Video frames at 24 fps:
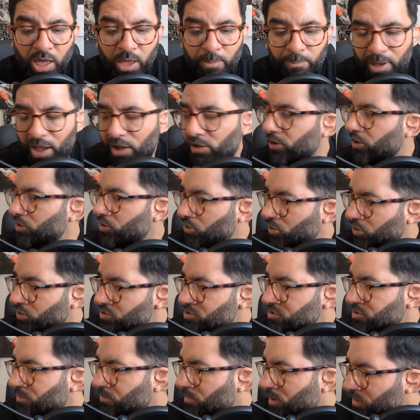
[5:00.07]
Paulo
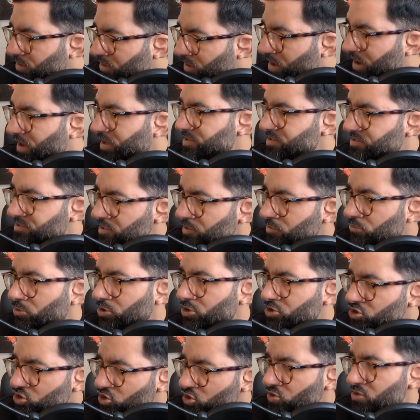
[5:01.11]
Costa, my guy,
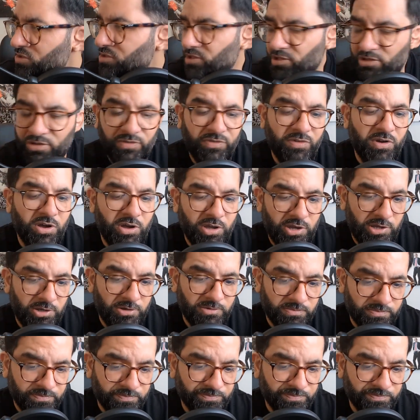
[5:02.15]
Secret Juice, is fighting.